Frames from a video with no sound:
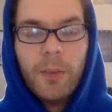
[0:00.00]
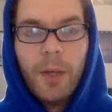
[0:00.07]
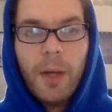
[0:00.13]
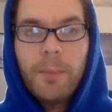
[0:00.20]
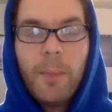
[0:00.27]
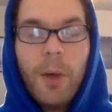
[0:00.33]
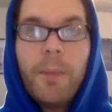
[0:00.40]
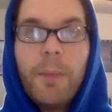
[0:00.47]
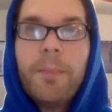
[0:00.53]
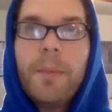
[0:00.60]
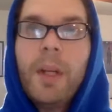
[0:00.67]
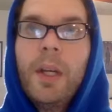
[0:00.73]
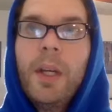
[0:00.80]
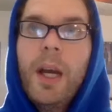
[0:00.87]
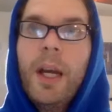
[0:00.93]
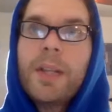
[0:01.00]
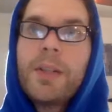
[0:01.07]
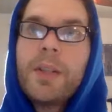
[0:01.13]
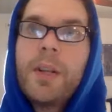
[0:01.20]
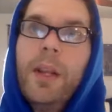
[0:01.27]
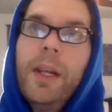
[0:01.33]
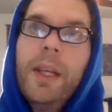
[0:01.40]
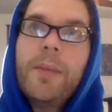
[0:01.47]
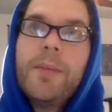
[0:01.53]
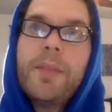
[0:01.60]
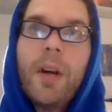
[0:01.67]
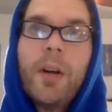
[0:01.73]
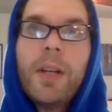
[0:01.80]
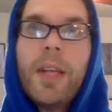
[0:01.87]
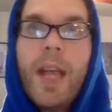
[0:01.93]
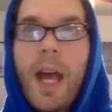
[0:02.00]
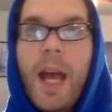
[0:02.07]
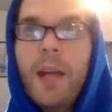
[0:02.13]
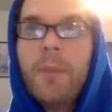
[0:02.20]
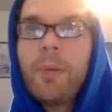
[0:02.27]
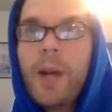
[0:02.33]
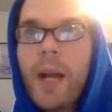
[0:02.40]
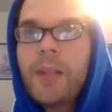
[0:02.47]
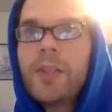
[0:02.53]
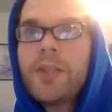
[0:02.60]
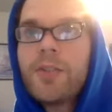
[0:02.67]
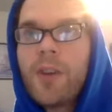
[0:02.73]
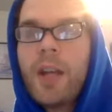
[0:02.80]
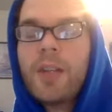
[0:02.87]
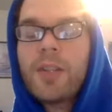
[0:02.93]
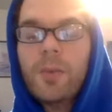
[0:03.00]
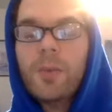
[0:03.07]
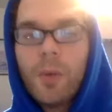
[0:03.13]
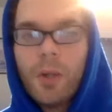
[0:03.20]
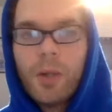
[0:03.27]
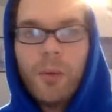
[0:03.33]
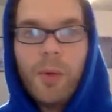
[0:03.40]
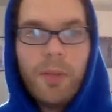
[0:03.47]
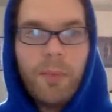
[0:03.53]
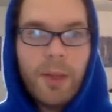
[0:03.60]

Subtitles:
Well, I guess Collegium's already had practice tracks to work with,